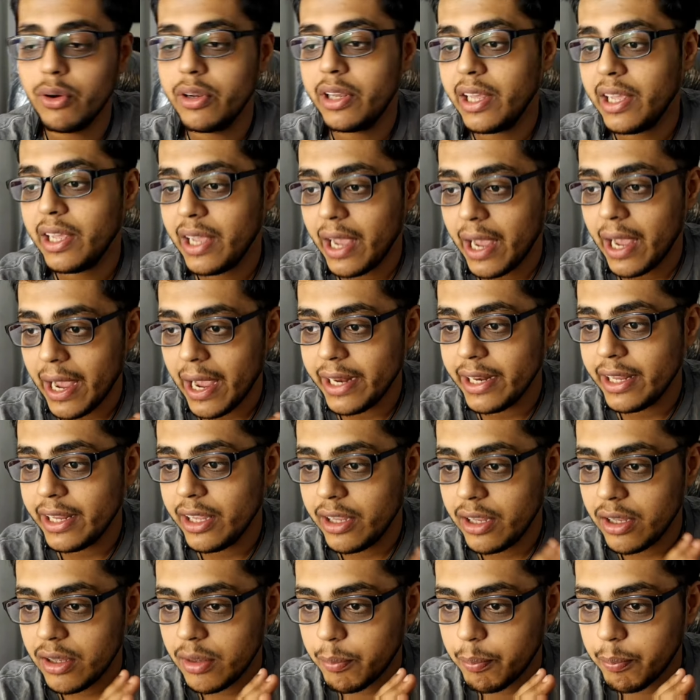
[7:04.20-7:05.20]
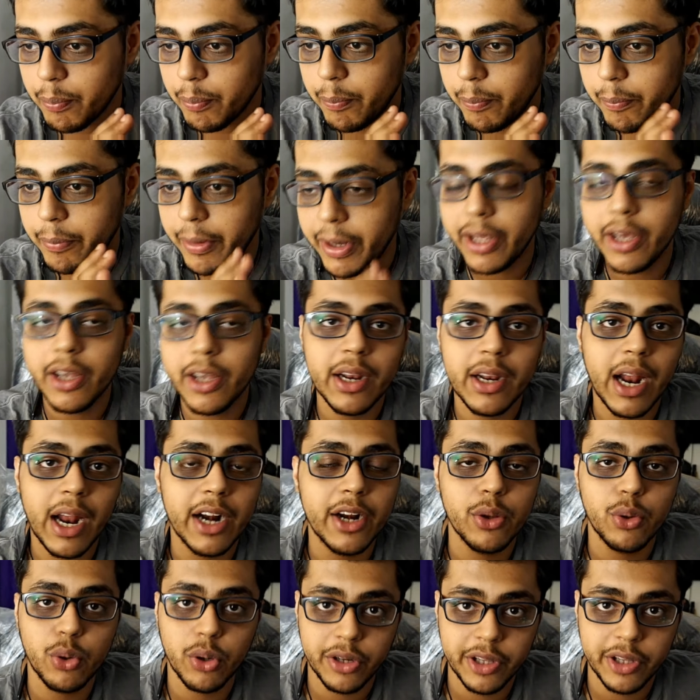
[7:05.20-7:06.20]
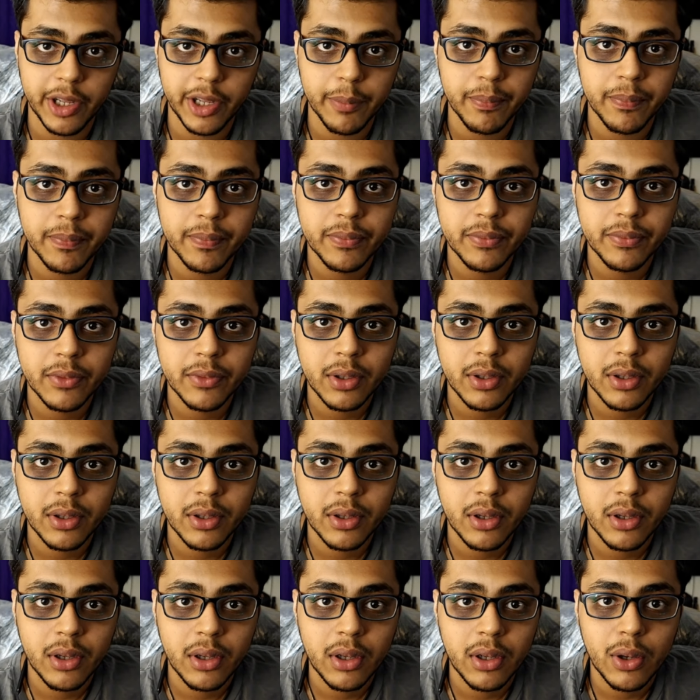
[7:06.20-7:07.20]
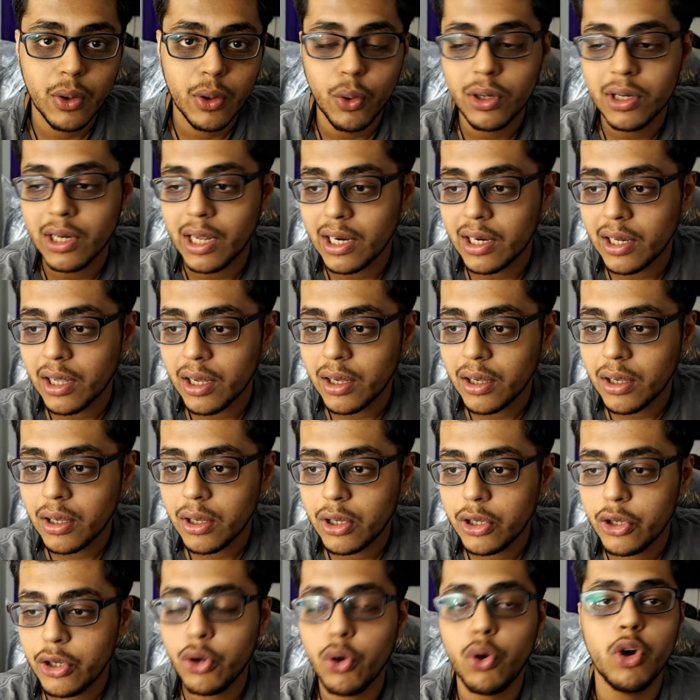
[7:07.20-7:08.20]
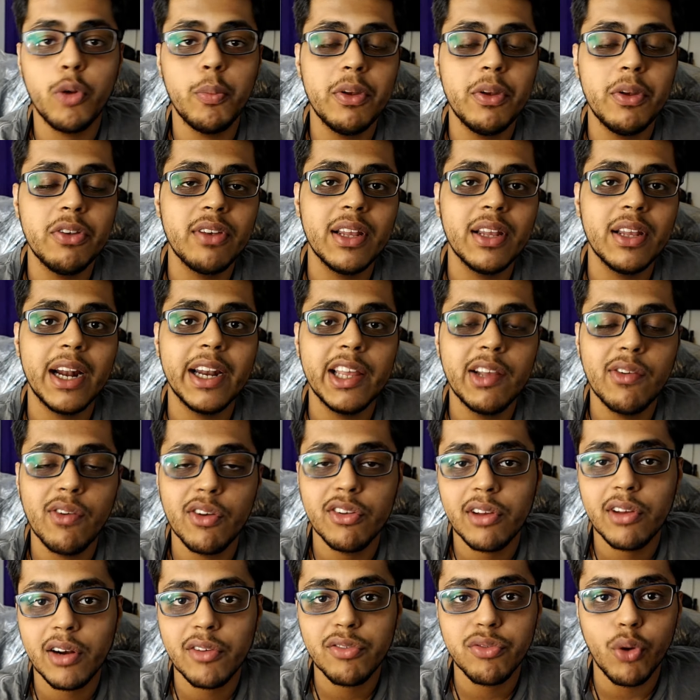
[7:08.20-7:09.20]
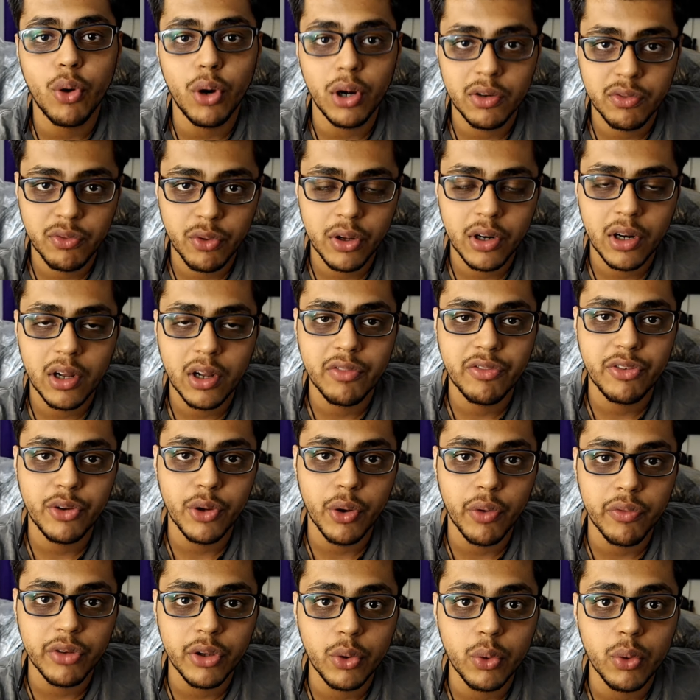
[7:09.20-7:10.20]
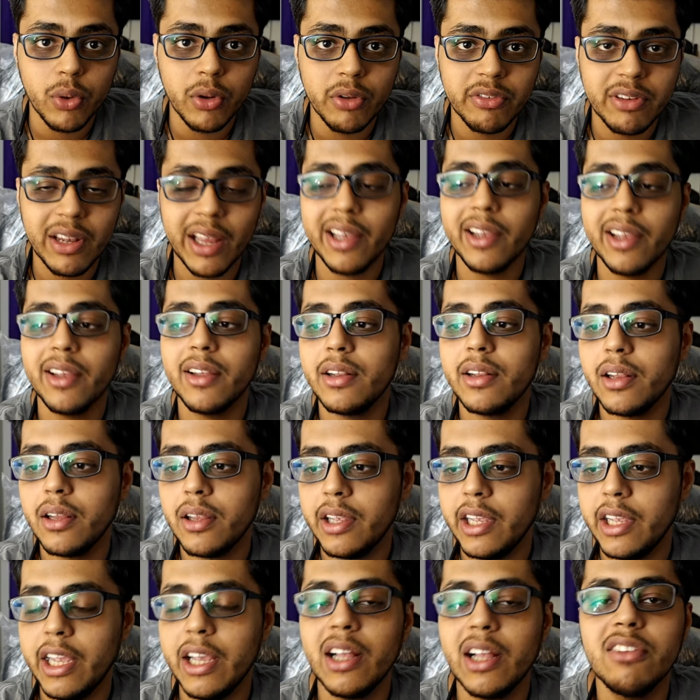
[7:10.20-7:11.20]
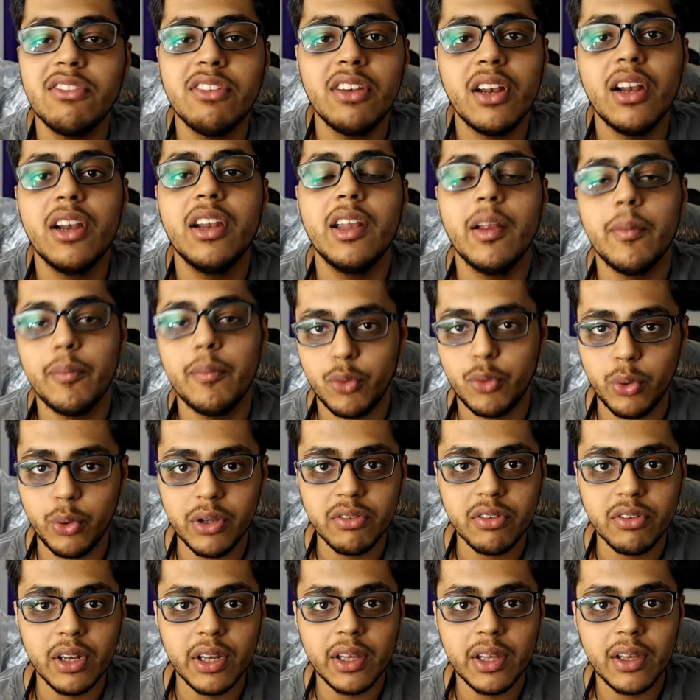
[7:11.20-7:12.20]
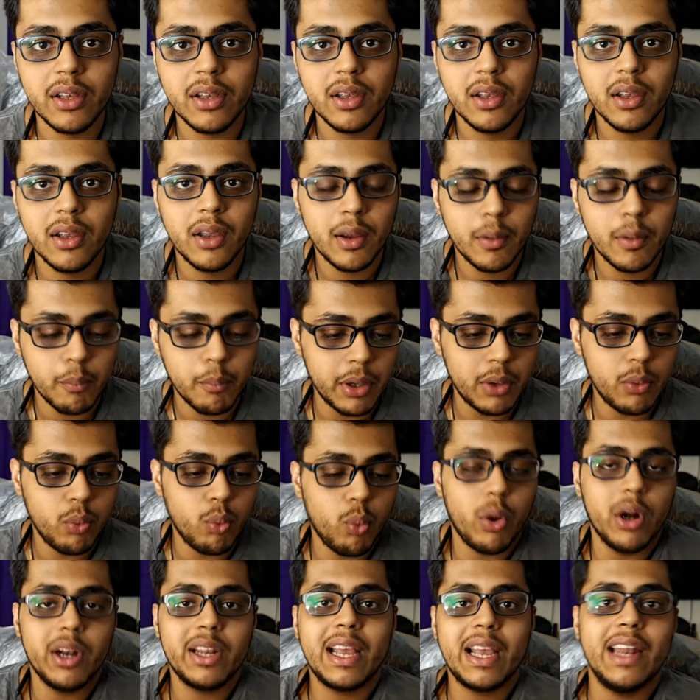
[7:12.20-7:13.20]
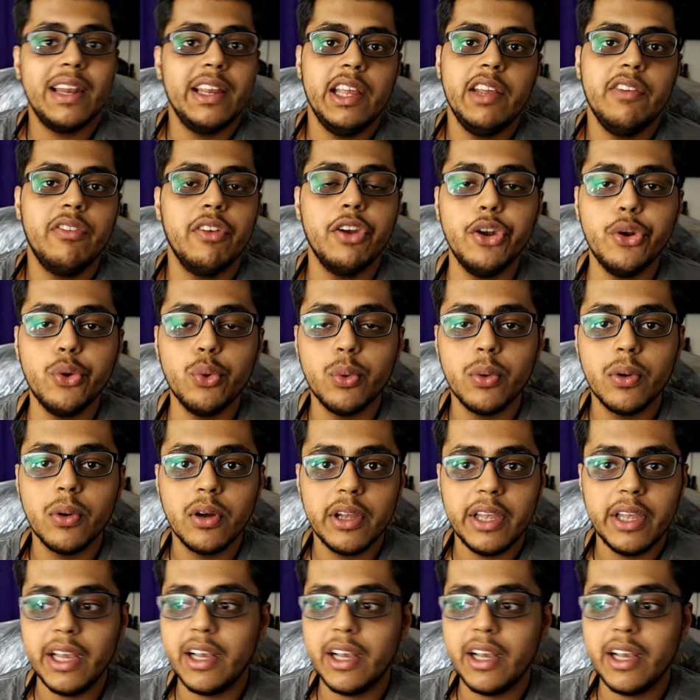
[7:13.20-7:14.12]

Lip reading: I don't think any player had a good game. Onana, you could be say that he was at fault for a few of the goals. Like, he conceded them too easily. But what can he even do?